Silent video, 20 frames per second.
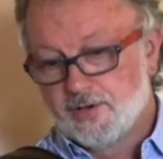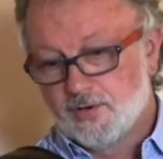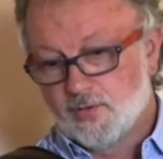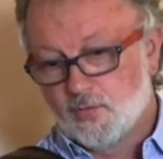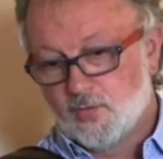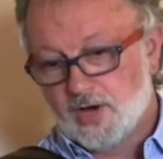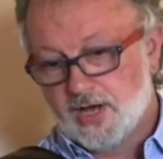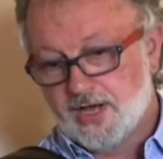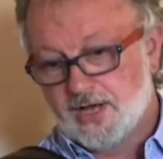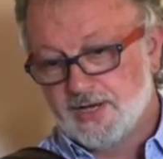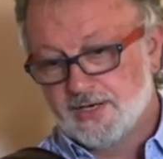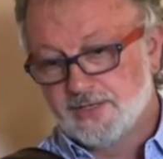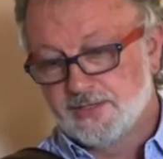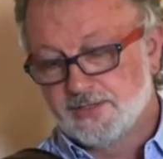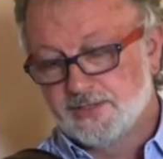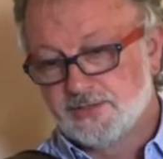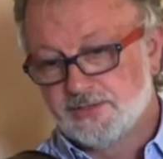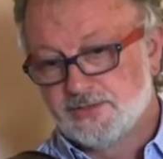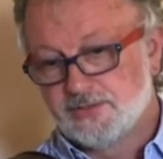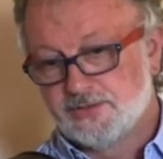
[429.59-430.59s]
1,
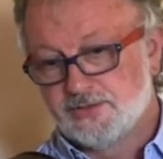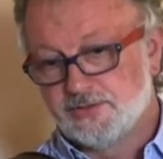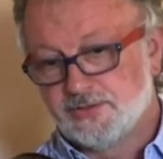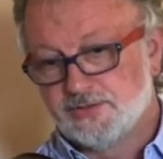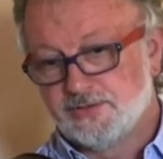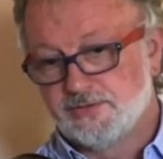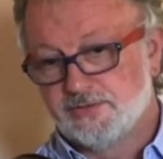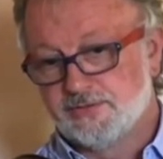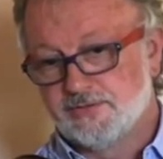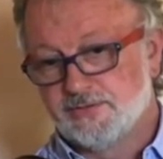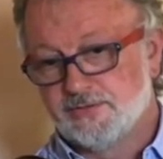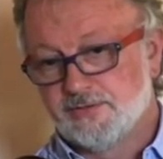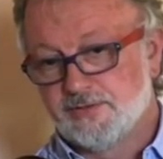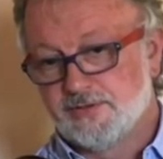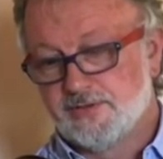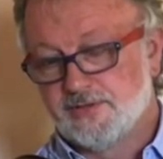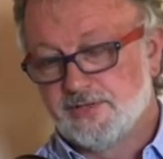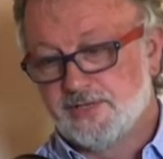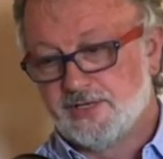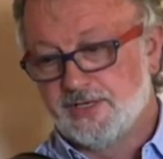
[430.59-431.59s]
2,
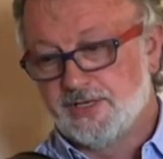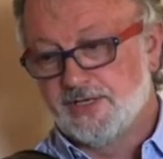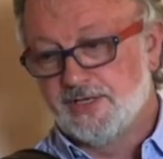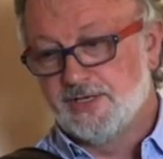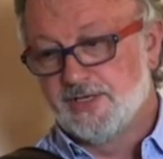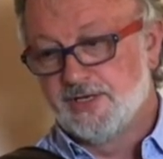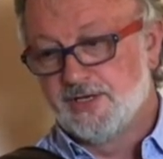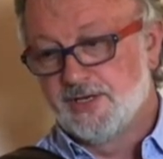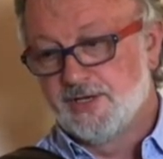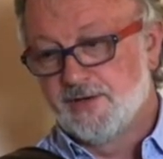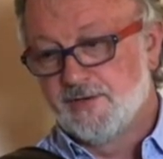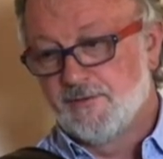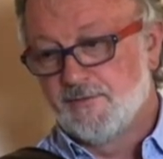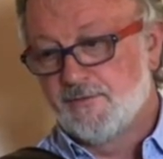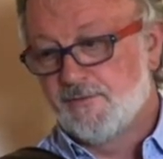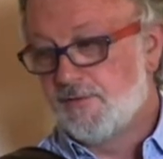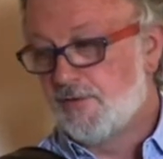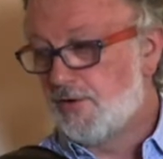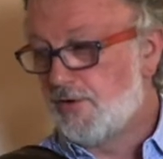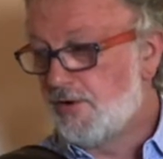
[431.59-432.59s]
3,
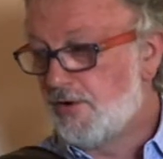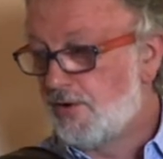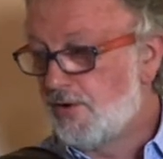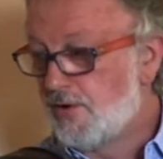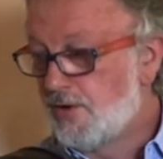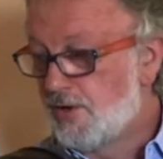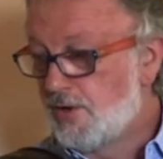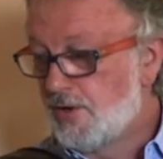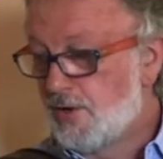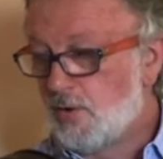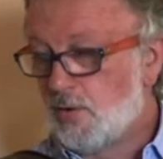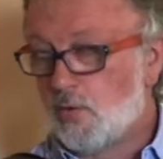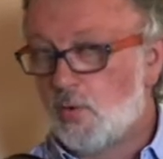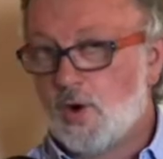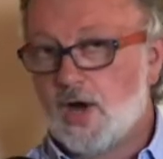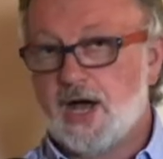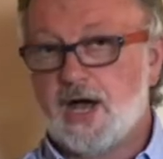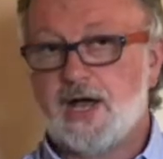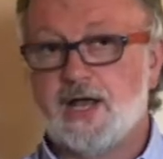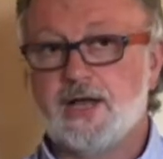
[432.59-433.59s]
4. 1,